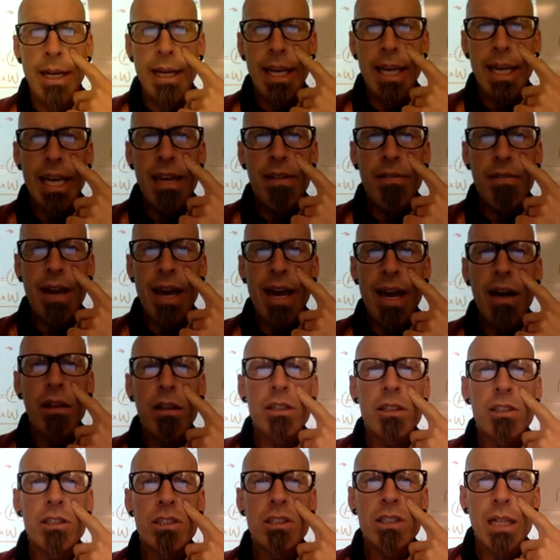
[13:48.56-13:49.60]
if L
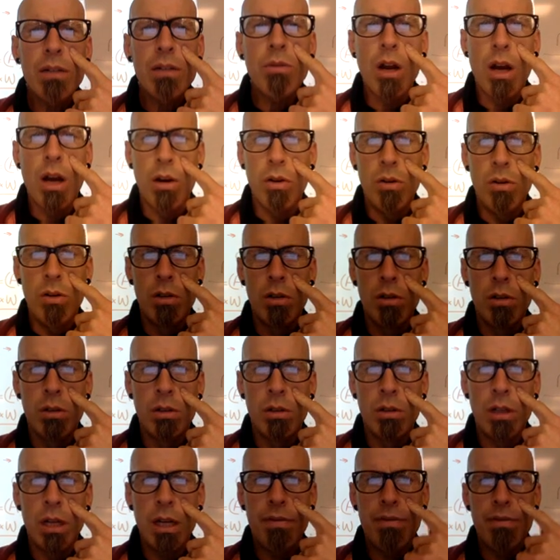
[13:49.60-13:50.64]
is 0,
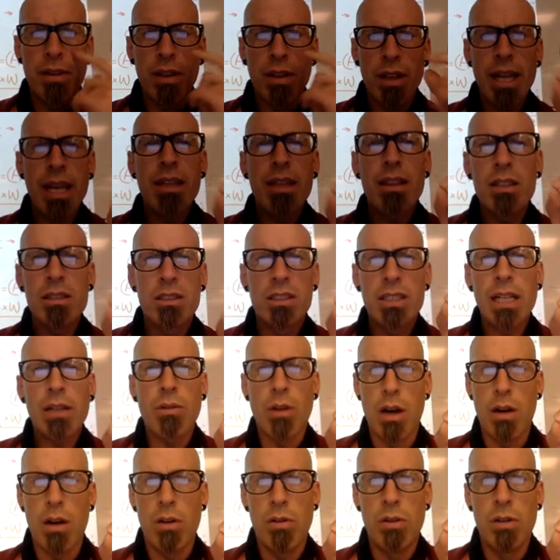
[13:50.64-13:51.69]
if the length is
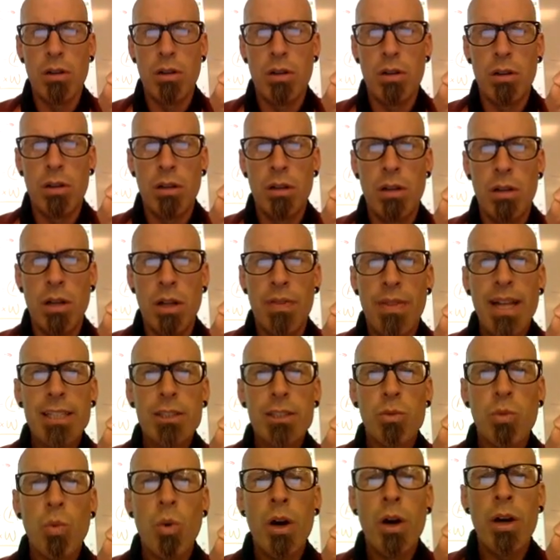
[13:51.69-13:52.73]
0,
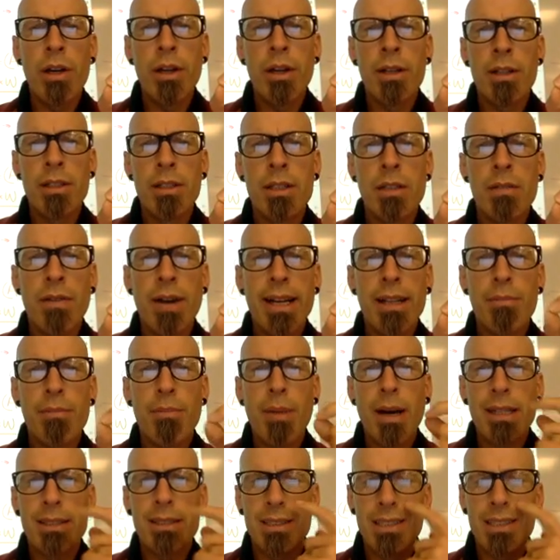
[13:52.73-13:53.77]
that's 1 divided
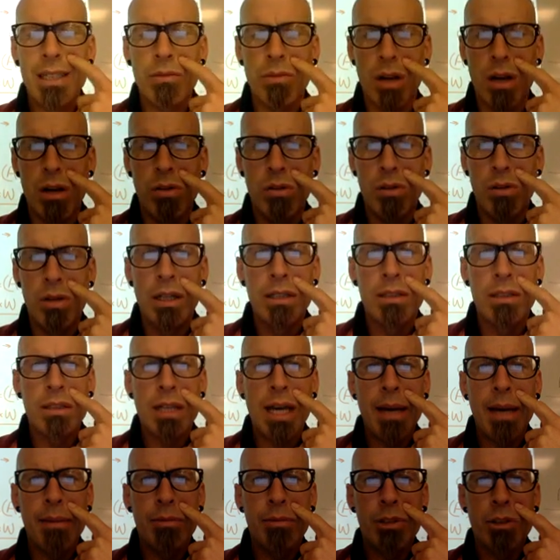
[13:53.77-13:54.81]
by 0
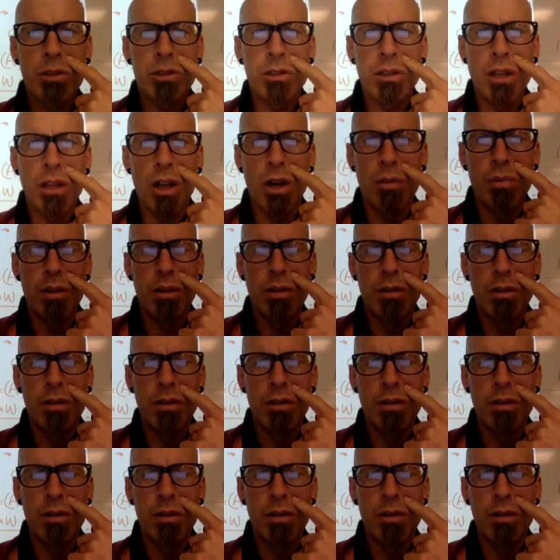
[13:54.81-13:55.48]
times your slope.